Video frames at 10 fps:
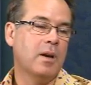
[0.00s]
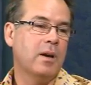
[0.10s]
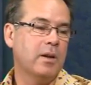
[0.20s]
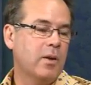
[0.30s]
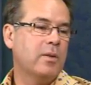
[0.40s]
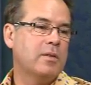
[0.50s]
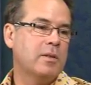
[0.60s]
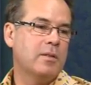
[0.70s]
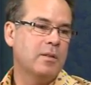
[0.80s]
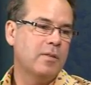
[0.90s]
I know it
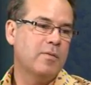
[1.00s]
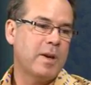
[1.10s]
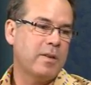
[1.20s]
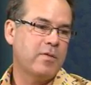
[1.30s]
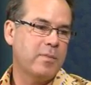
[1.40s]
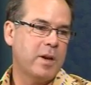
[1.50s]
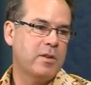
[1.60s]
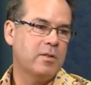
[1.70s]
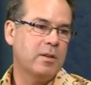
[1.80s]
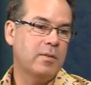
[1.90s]
says in the
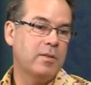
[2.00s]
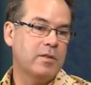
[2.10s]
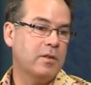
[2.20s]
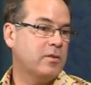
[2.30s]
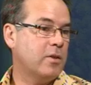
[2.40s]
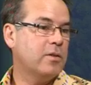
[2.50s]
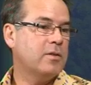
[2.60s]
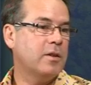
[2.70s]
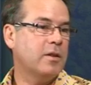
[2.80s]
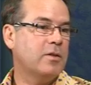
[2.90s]
information leaflet, it says don't
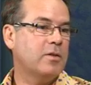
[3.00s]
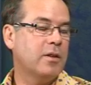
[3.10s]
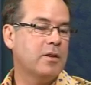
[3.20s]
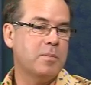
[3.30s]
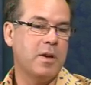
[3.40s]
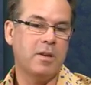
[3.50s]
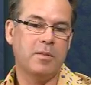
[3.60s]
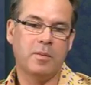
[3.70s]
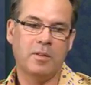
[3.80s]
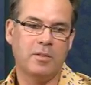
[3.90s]
stick it inside your
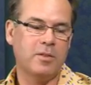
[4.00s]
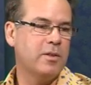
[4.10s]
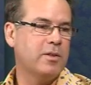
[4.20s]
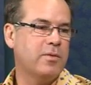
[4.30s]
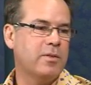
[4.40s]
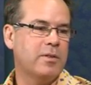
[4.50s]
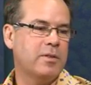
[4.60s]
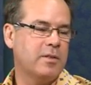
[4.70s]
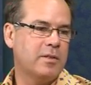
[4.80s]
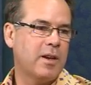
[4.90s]
mouth, but there's no difference.
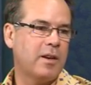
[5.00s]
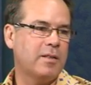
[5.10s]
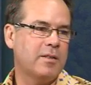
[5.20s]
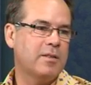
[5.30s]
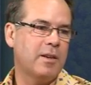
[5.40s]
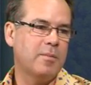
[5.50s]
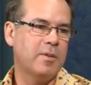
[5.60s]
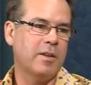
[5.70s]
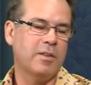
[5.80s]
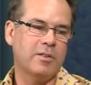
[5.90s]
It's exactly the same
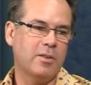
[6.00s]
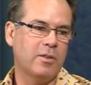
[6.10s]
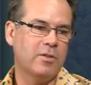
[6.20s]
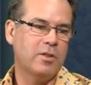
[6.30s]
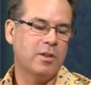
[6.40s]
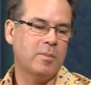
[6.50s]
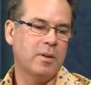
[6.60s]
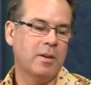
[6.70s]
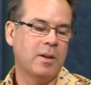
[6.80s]
thing. It's a lot cheaper.